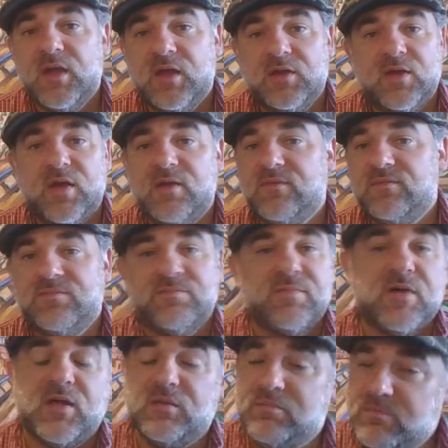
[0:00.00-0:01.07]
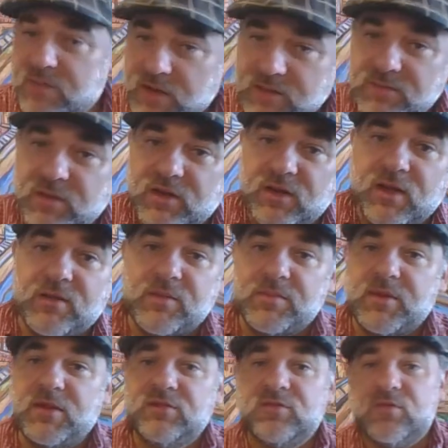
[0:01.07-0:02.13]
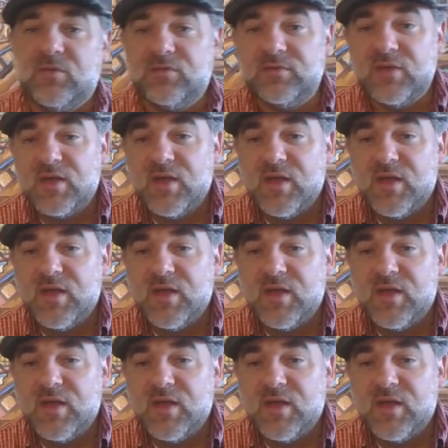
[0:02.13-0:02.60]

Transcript: and you have many MMA schools,